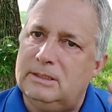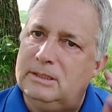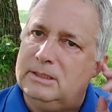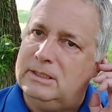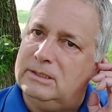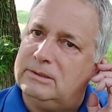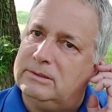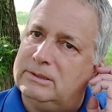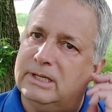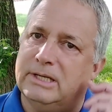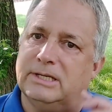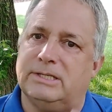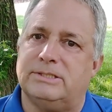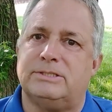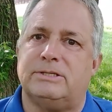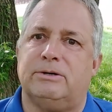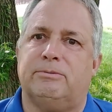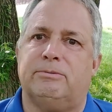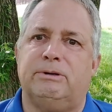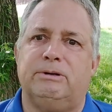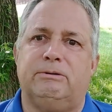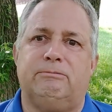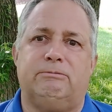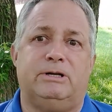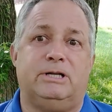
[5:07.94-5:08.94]
Okay, so
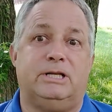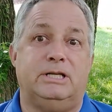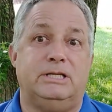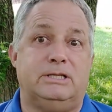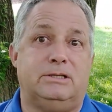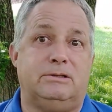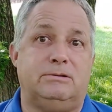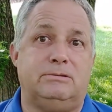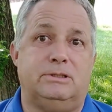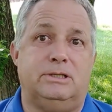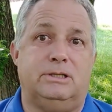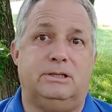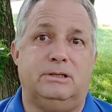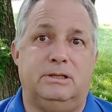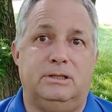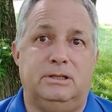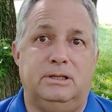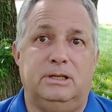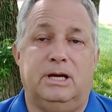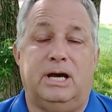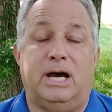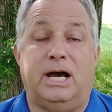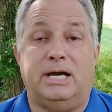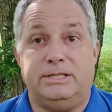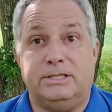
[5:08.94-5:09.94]
we really don't know.
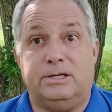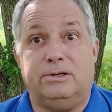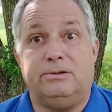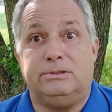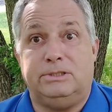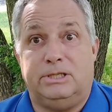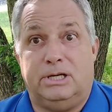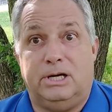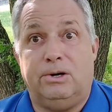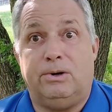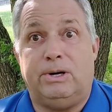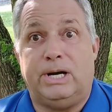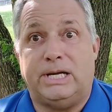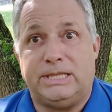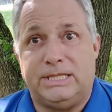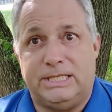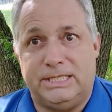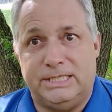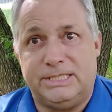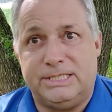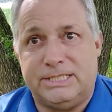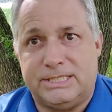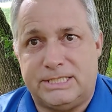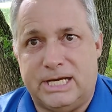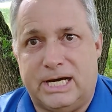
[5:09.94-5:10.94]
I don't know at
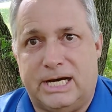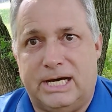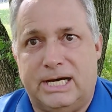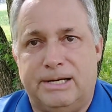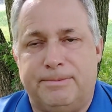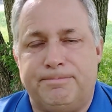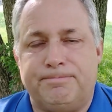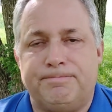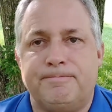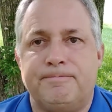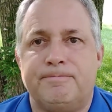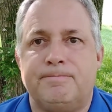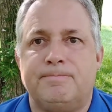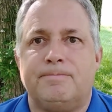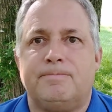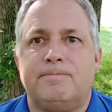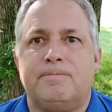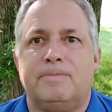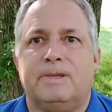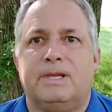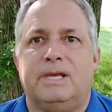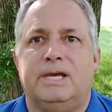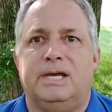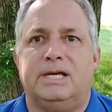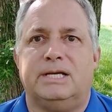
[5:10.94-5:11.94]
this time
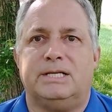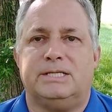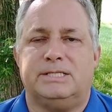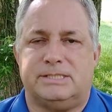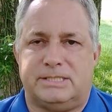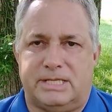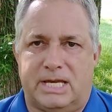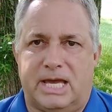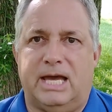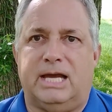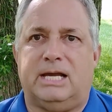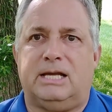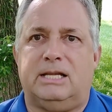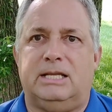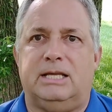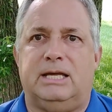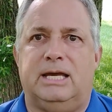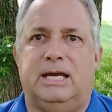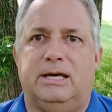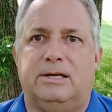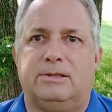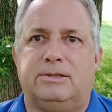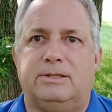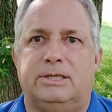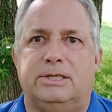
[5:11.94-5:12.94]
exactly
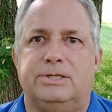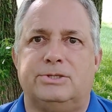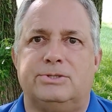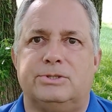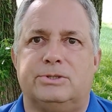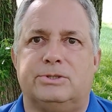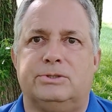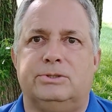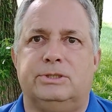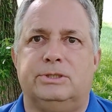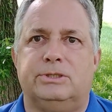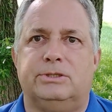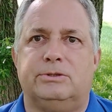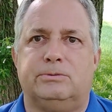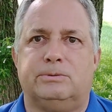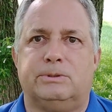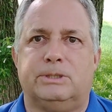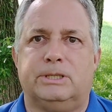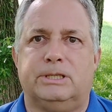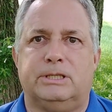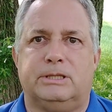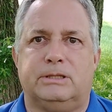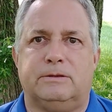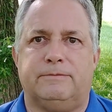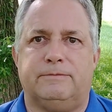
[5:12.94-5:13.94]
how things are going to
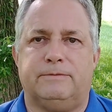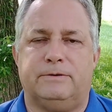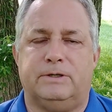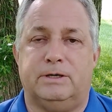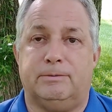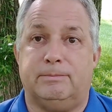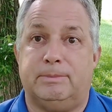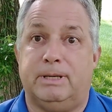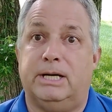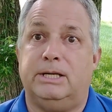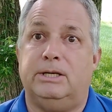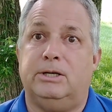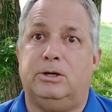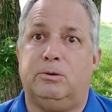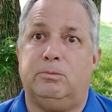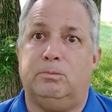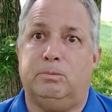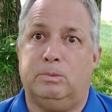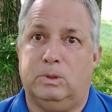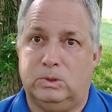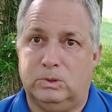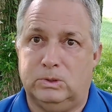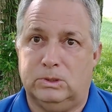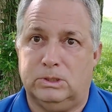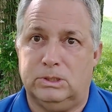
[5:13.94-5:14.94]
work at the farm. I know
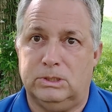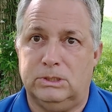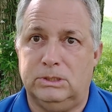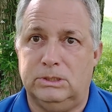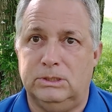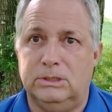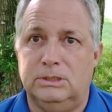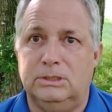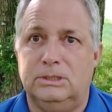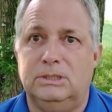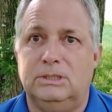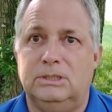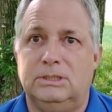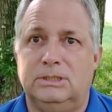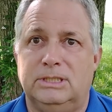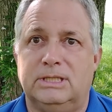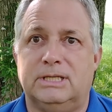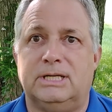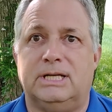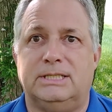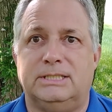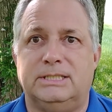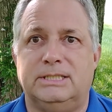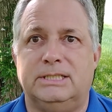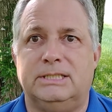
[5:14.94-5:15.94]
more than
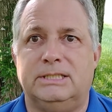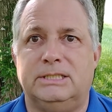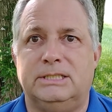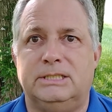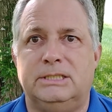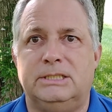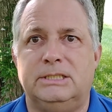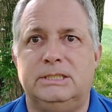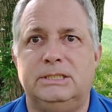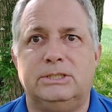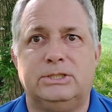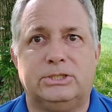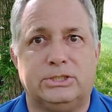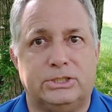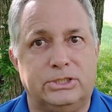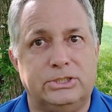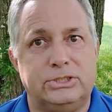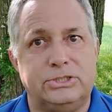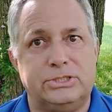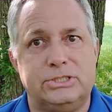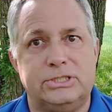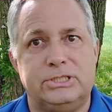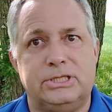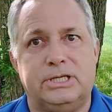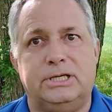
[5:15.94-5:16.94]
I did
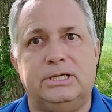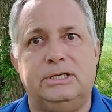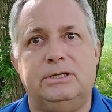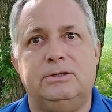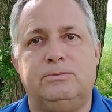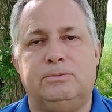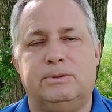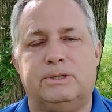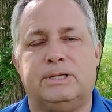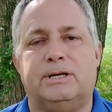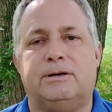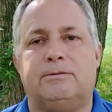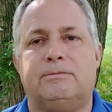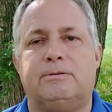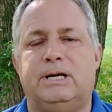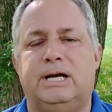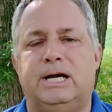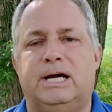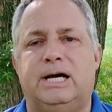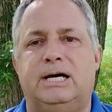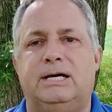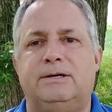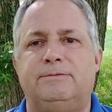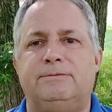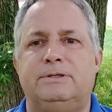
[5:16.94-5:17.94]
Thursday when I
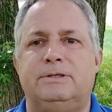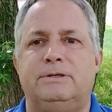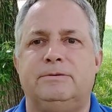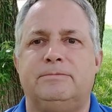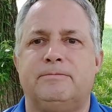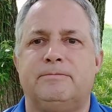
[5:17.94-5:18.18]
arrived.